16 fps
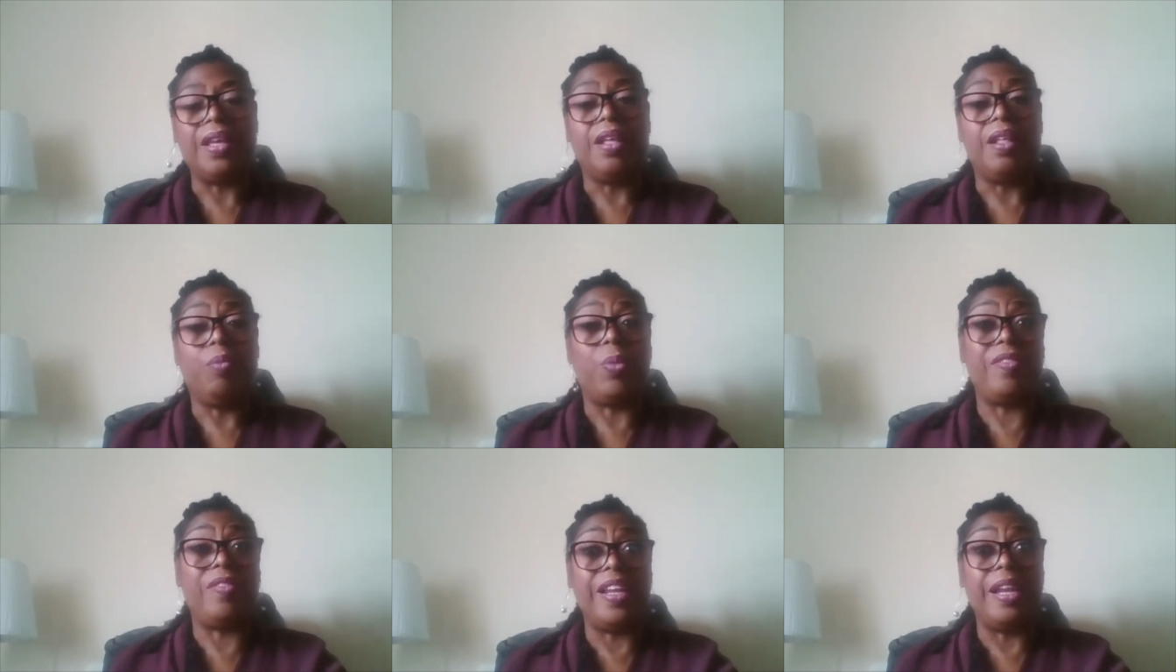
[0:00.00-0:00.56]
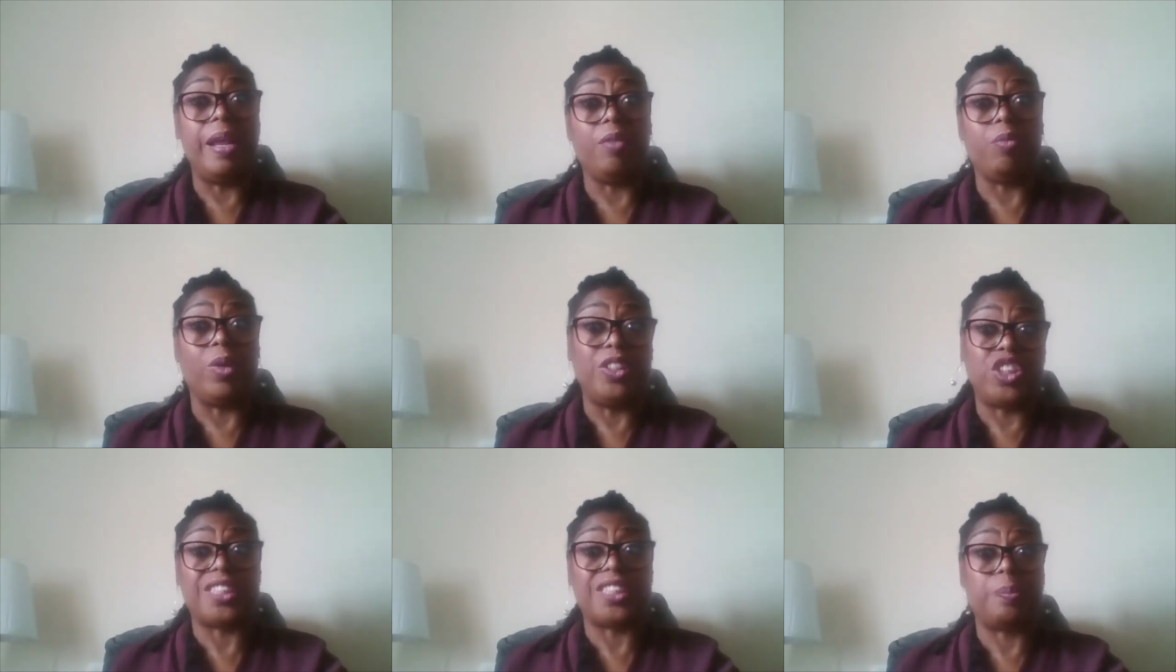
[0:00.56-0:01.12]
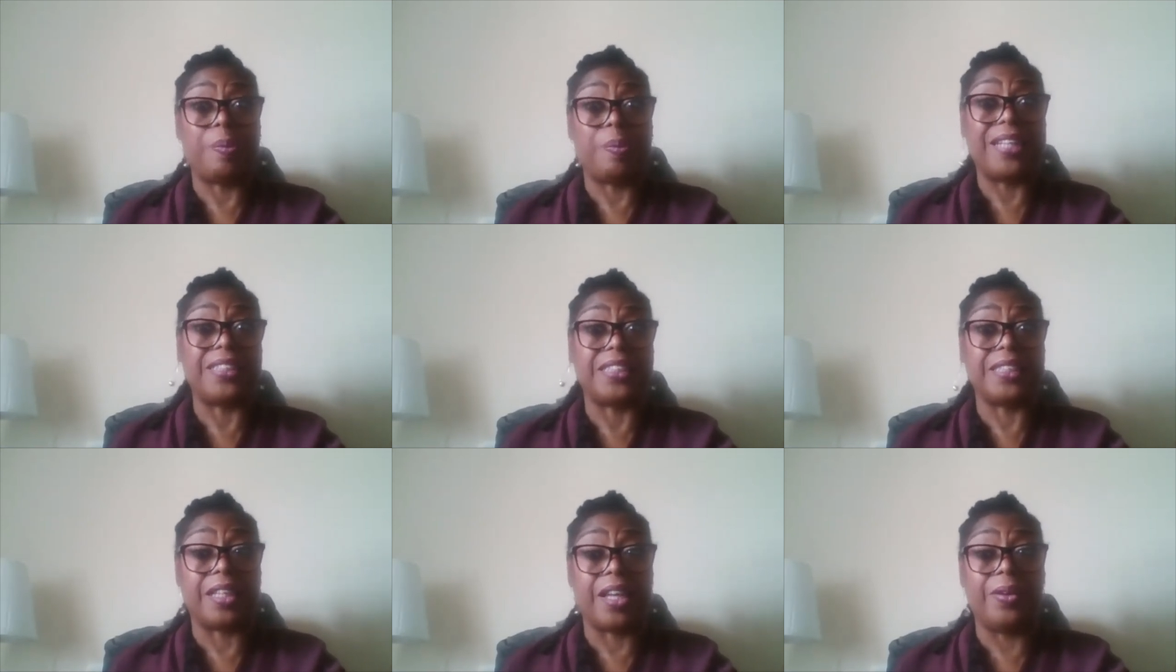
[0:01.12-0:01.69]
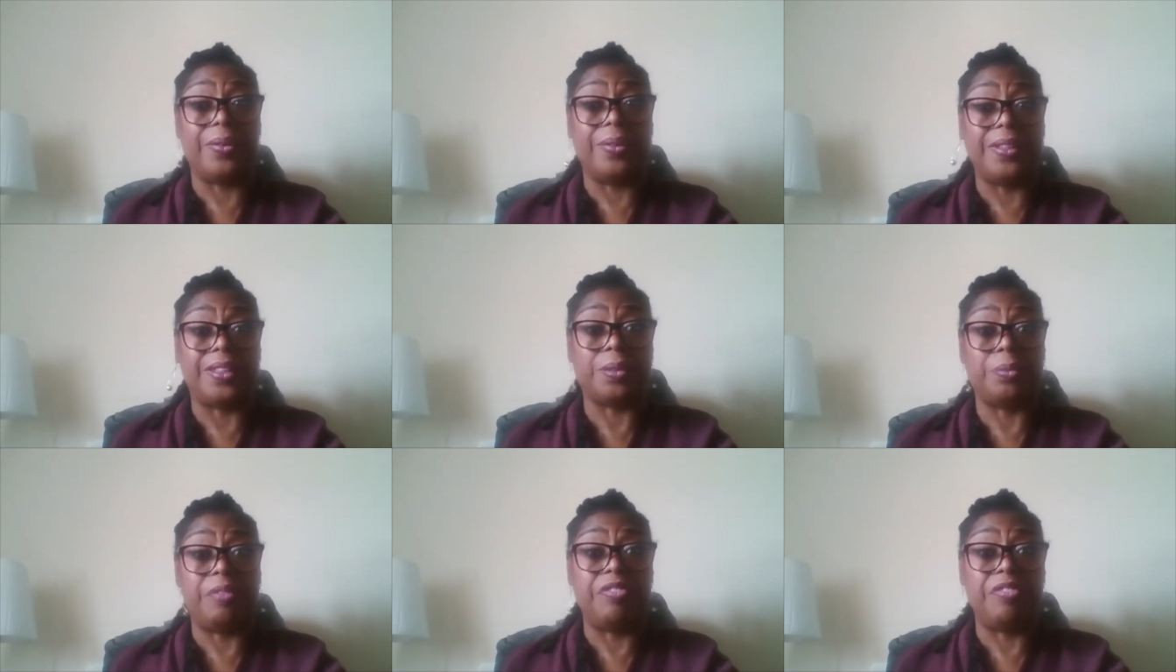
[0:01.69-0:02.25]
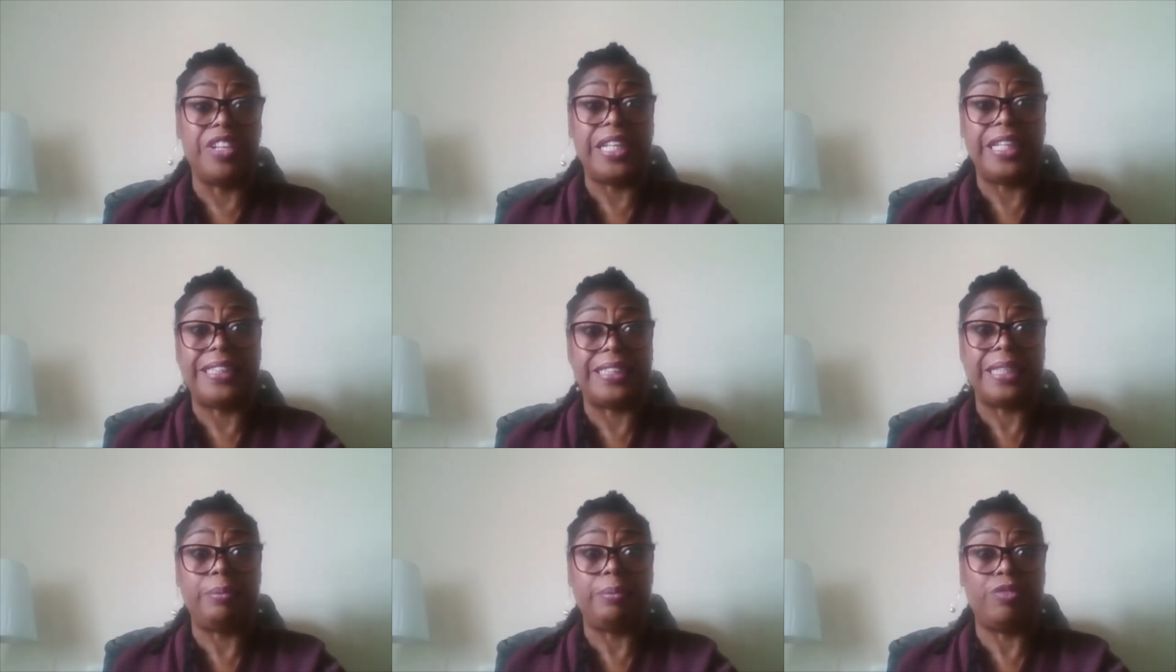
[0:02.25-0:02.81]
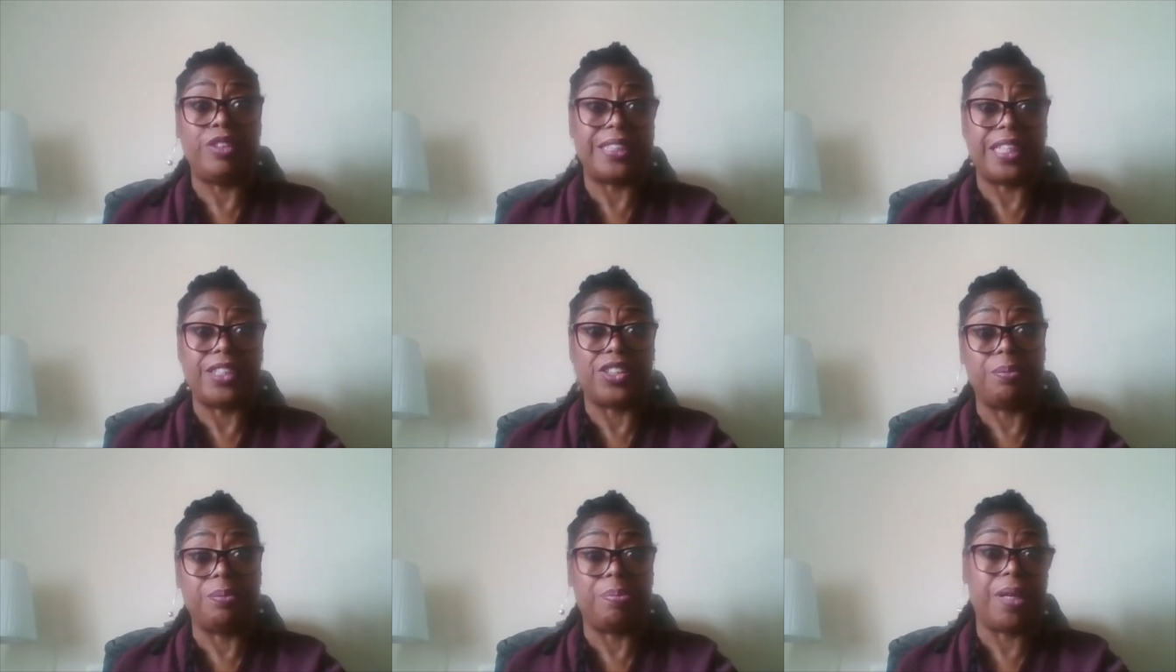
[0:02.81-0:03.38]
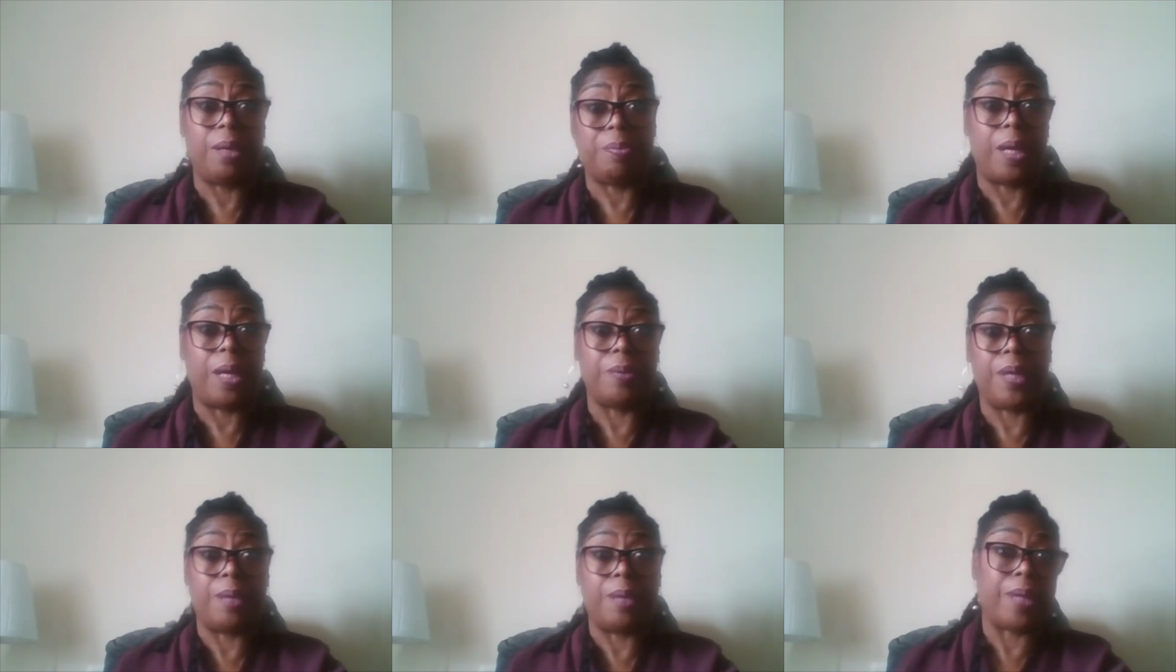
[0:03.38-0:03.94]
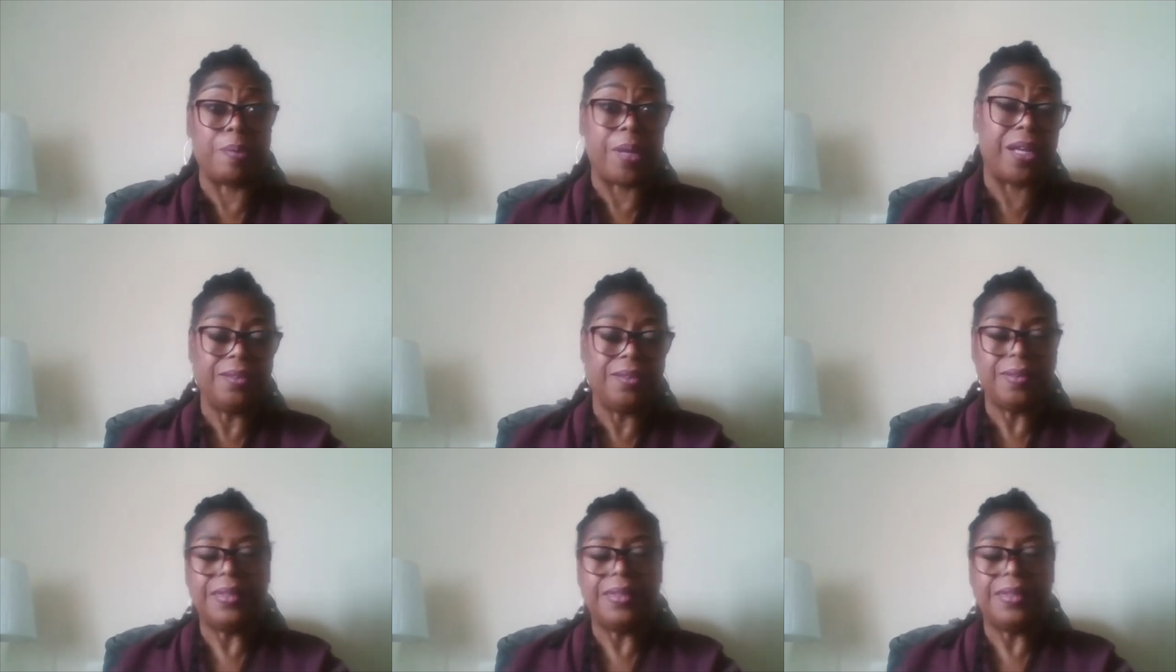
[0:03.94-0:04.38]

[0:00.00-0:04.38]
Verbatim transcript: we're, in a, we're just about to go into a really deep recession, blah, blah, blah, blah, blah.